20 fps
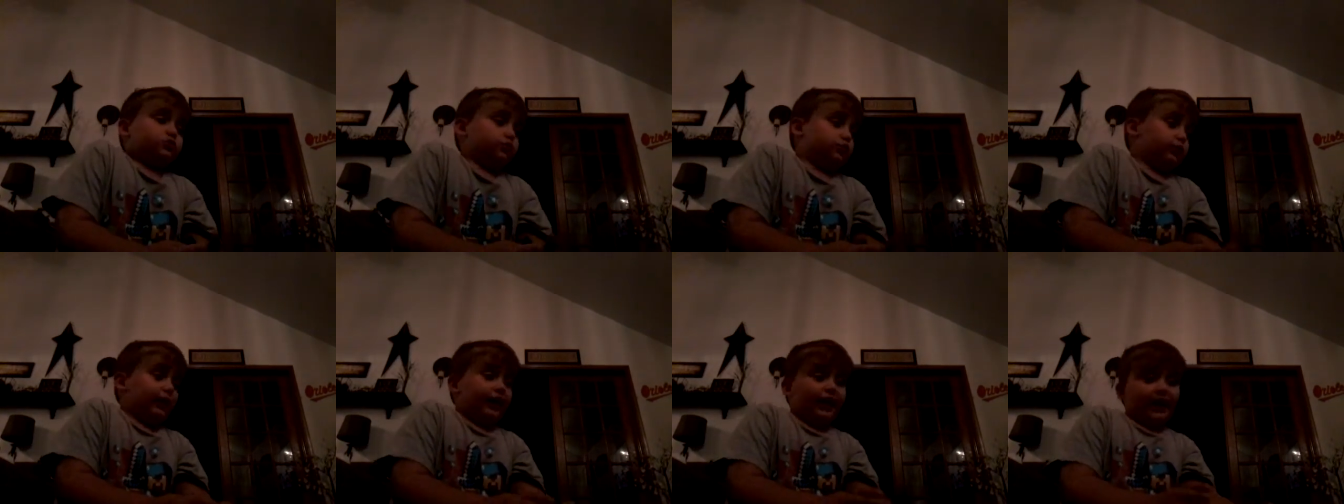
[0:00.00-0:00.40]

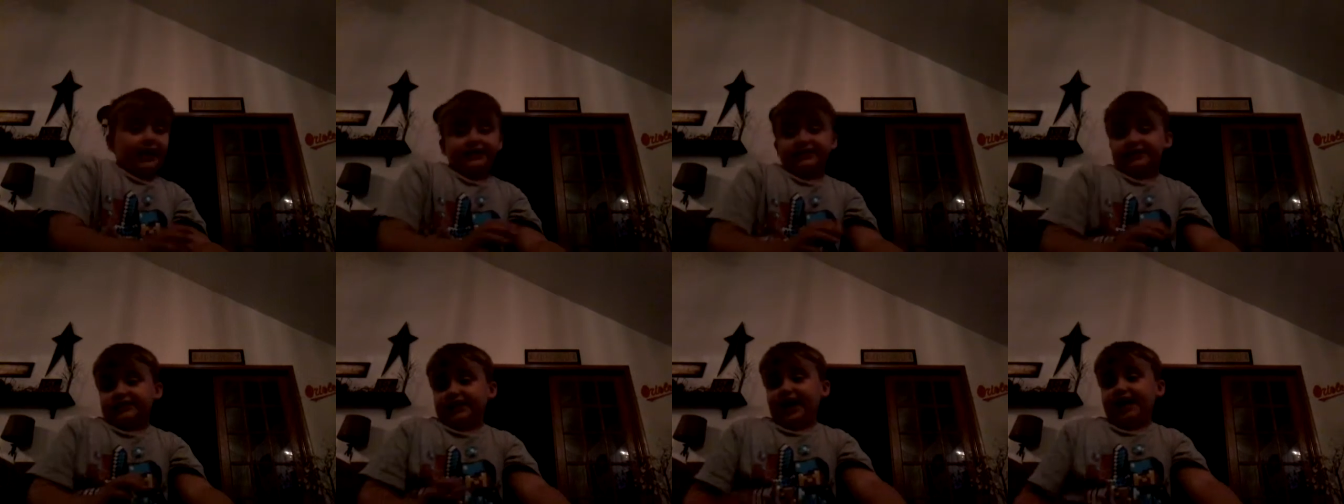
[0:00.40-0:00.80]
When
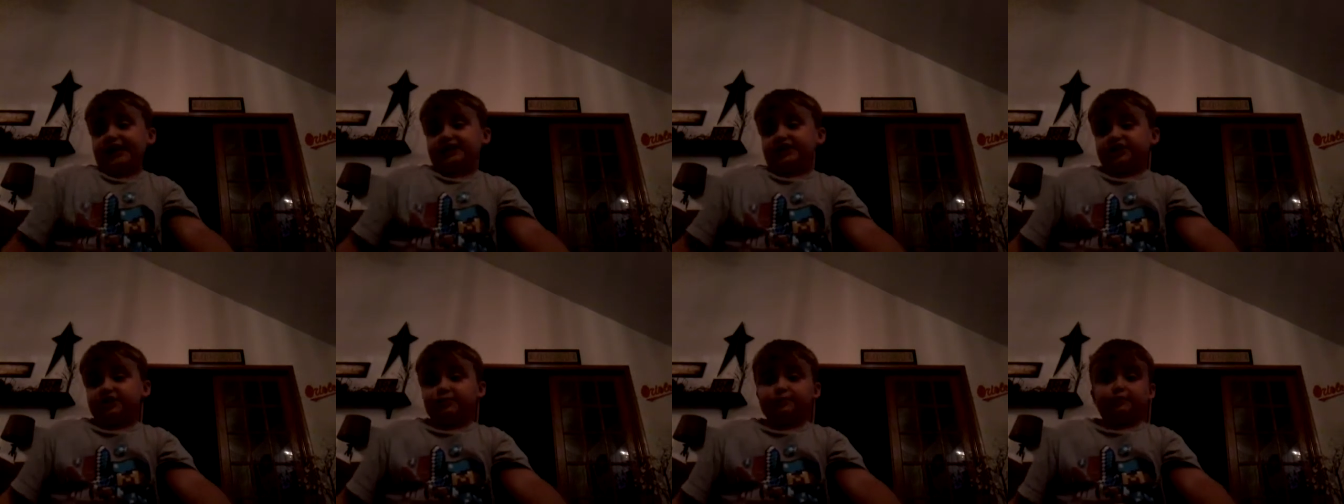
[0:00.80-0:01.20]
I say
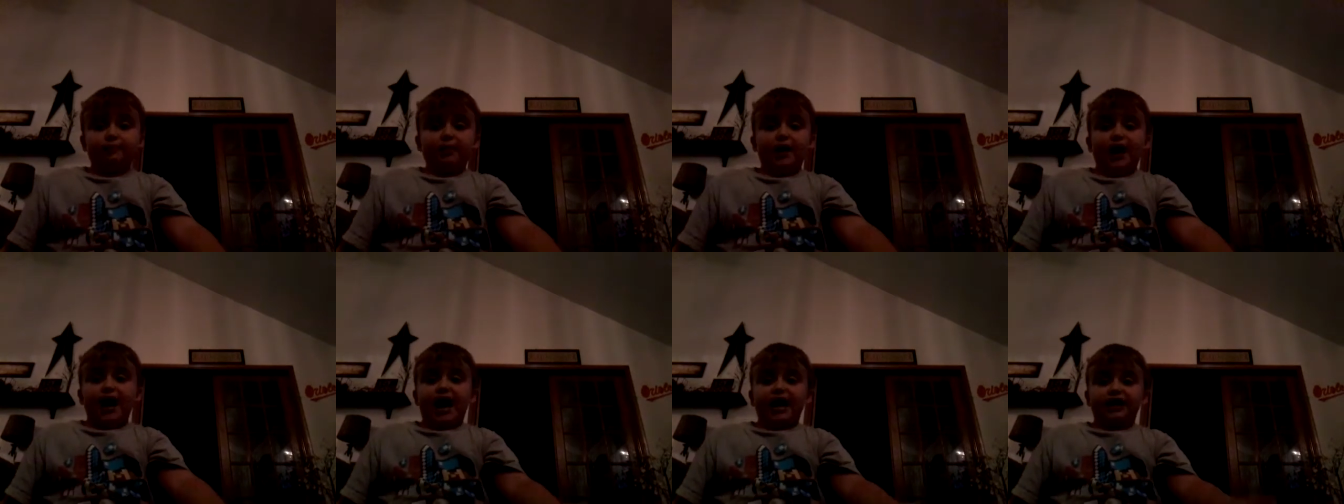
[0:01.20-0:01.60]

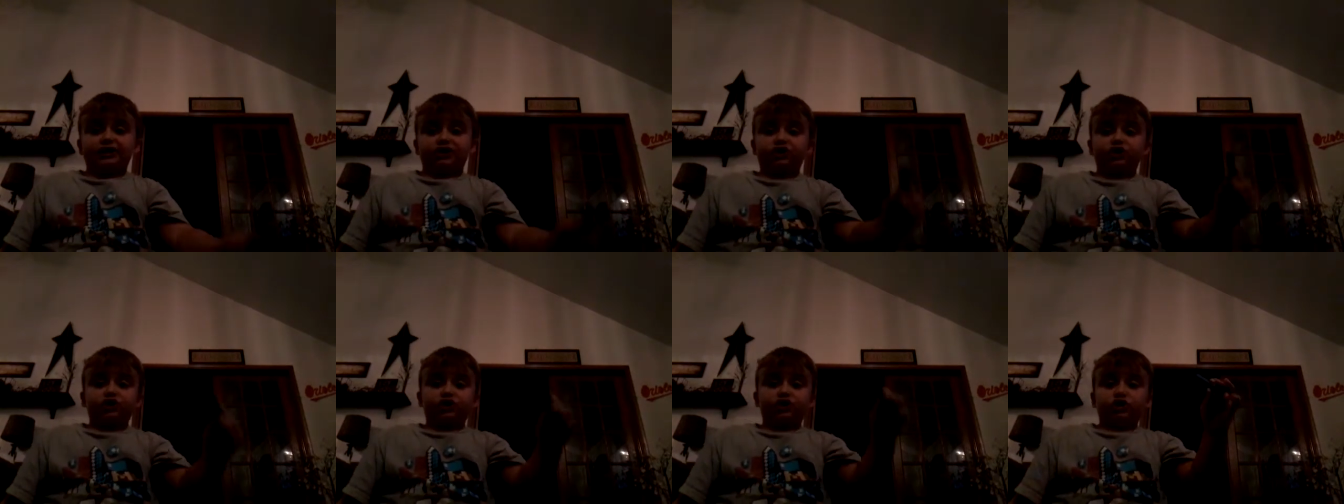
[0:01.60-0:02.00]

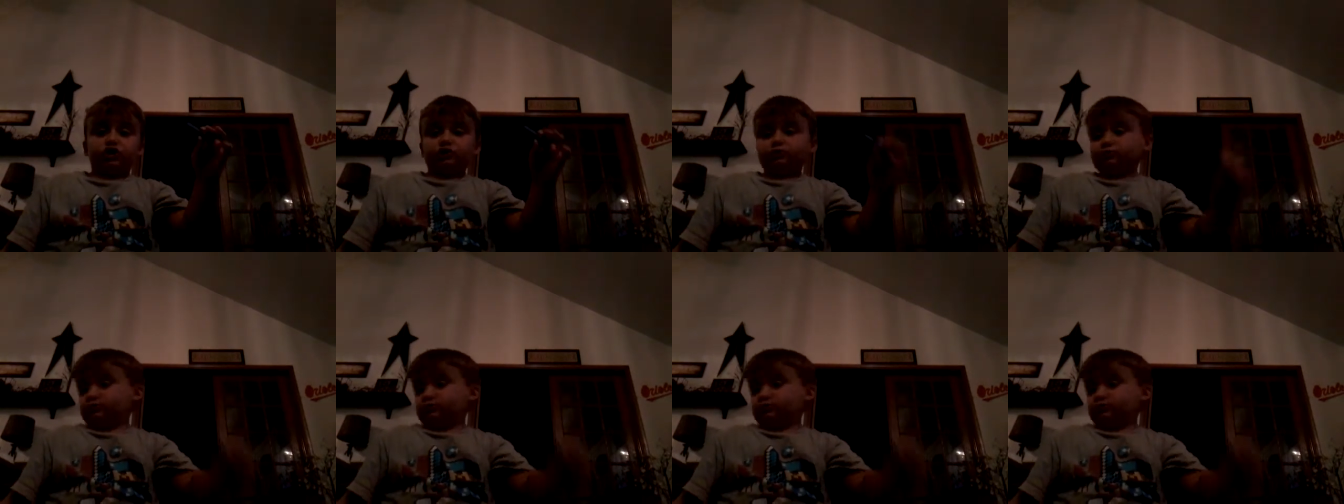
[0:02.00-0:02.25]
smash,